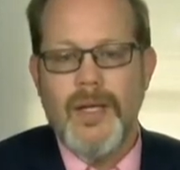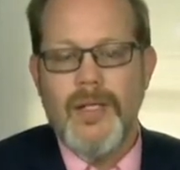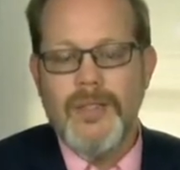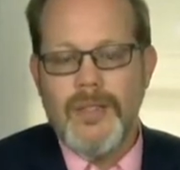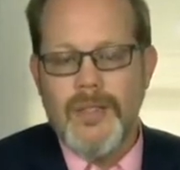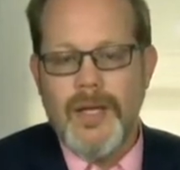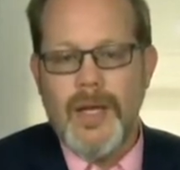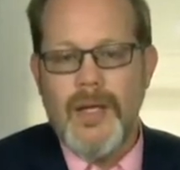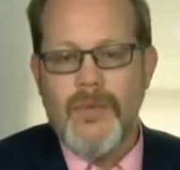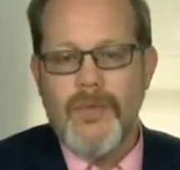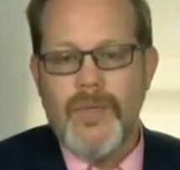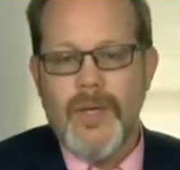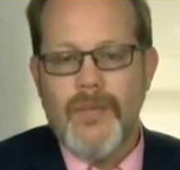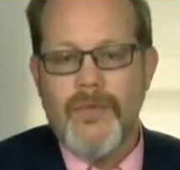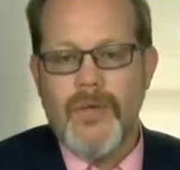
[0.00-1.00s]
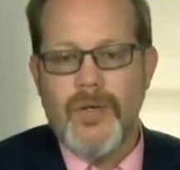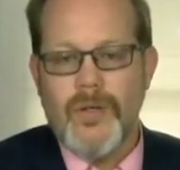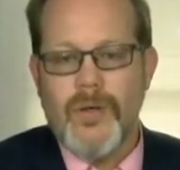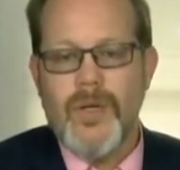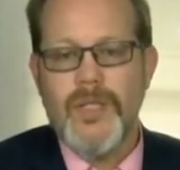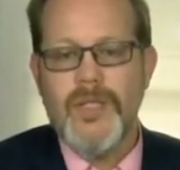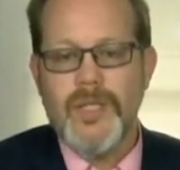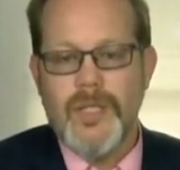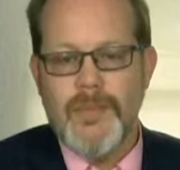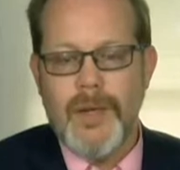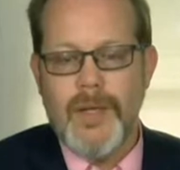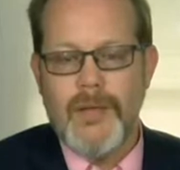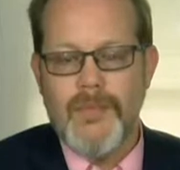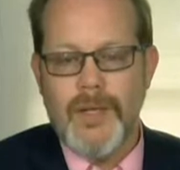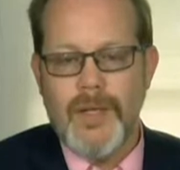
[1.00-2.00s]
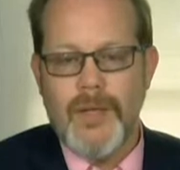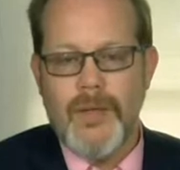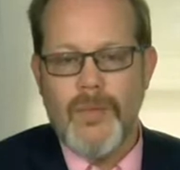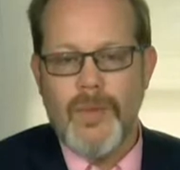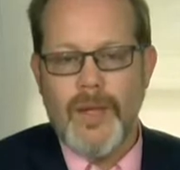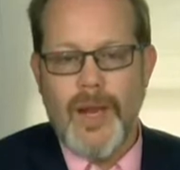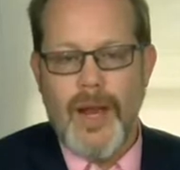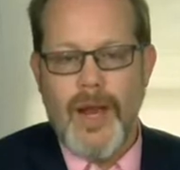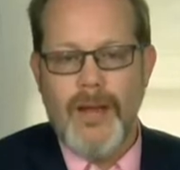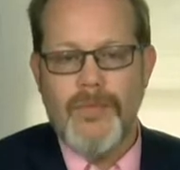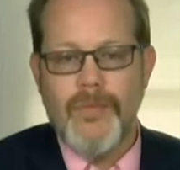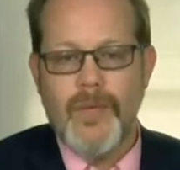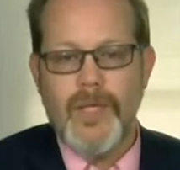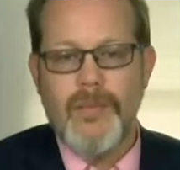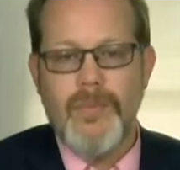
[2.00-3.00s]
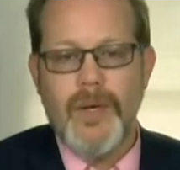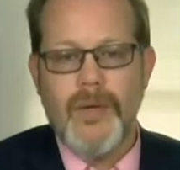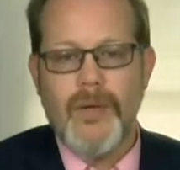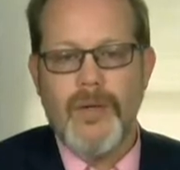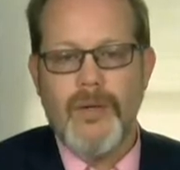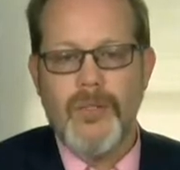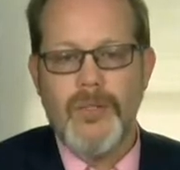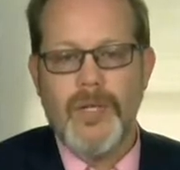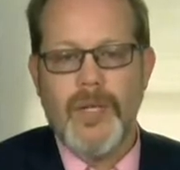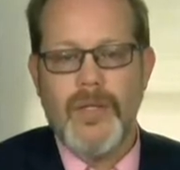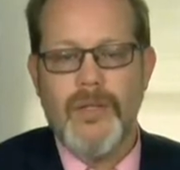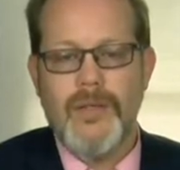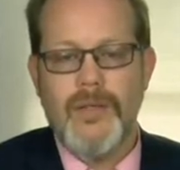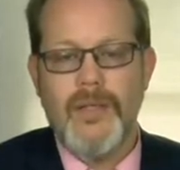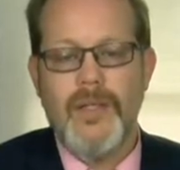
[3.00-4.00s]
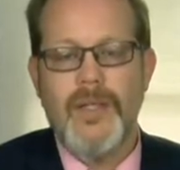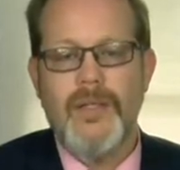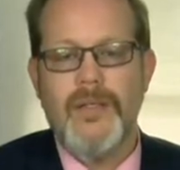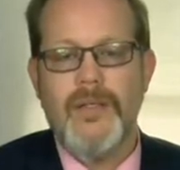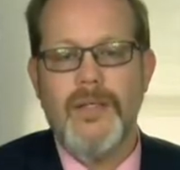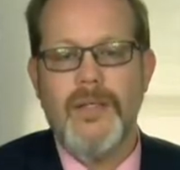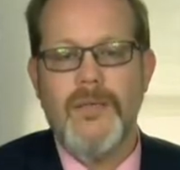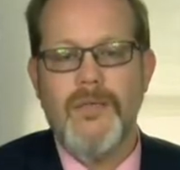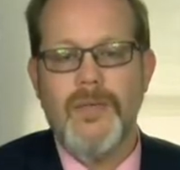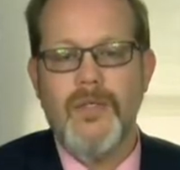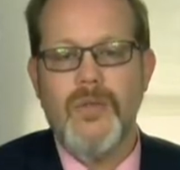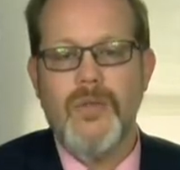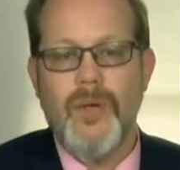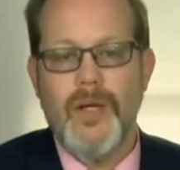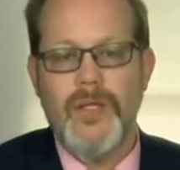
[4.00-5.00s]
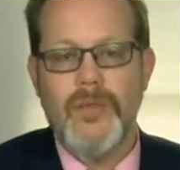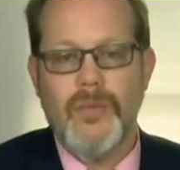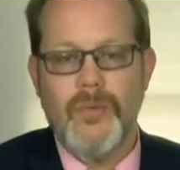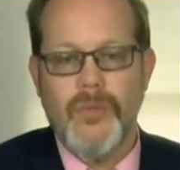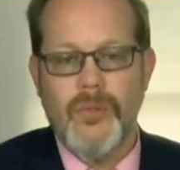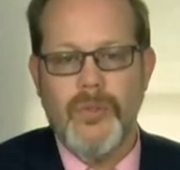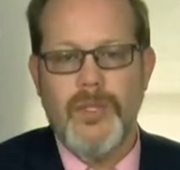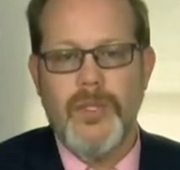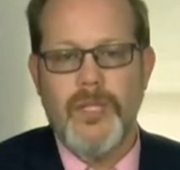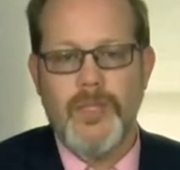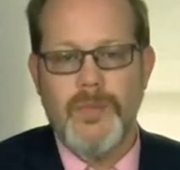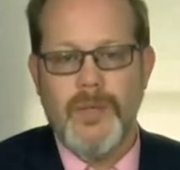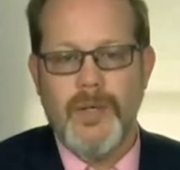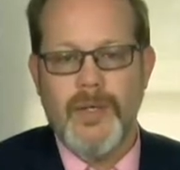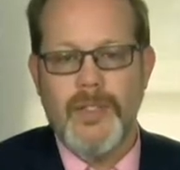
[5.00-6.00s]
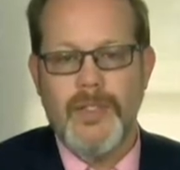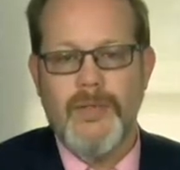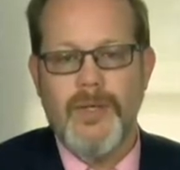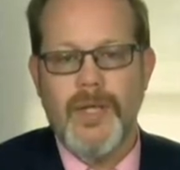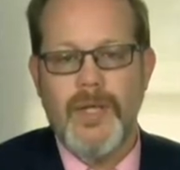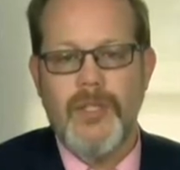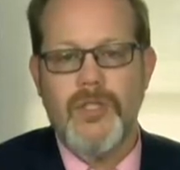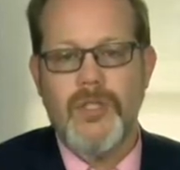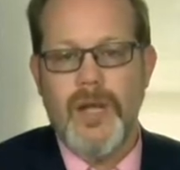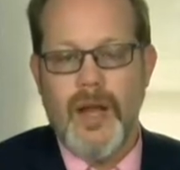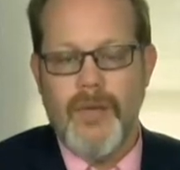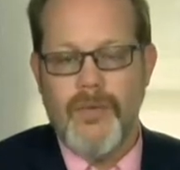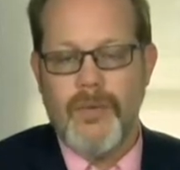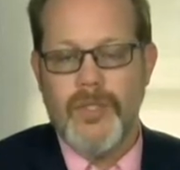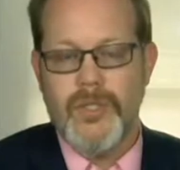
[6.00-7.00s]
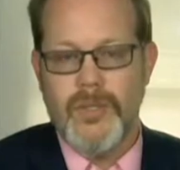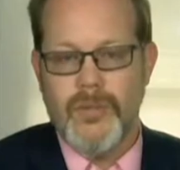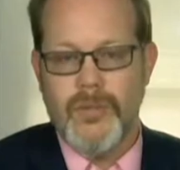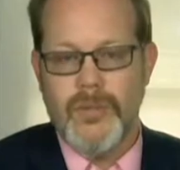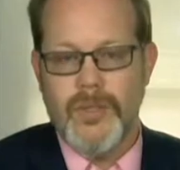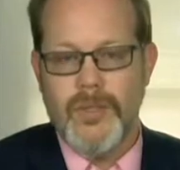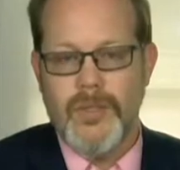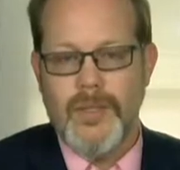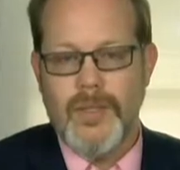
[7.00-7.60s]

Today, with the ever-increasing amount of data that we have, we can better understand the individualized learning experience of each and every student